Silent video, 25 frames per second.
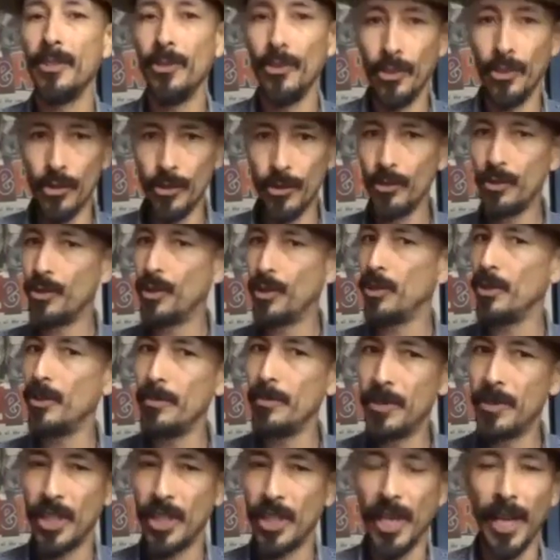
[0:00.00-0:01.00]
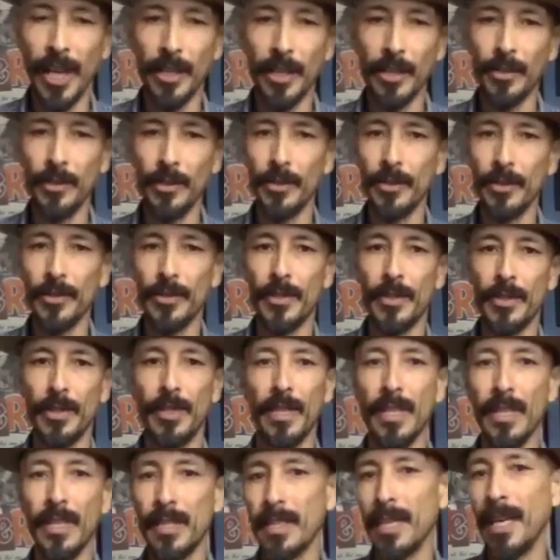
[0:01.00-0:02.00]
YouTube channels,
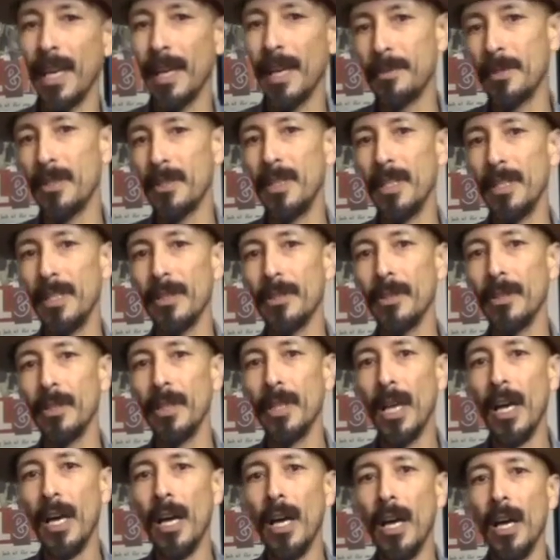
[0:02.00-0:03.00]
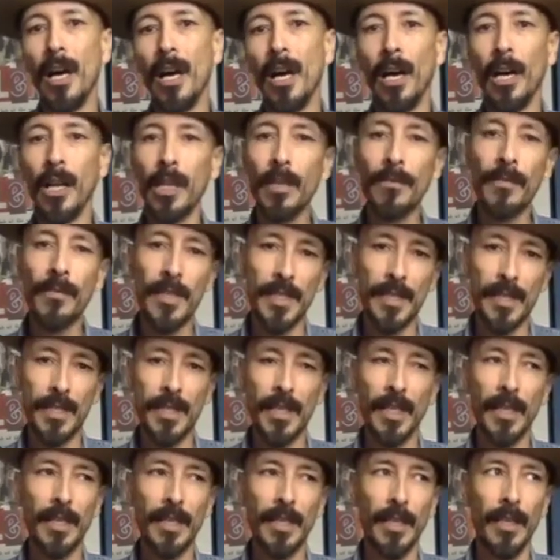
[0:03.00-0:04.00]
these types of deal, all of a
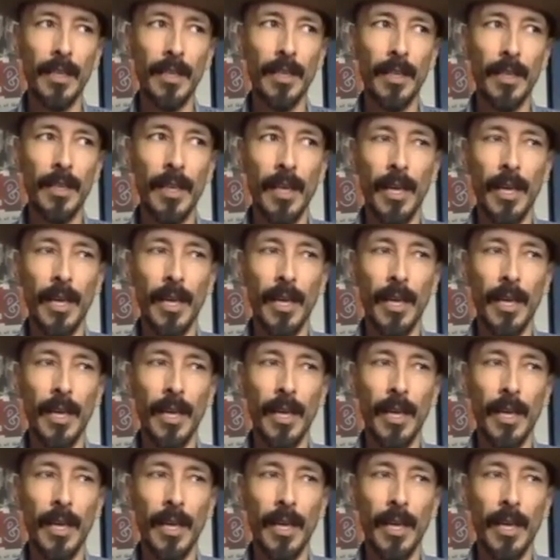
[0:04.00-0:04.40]
sudden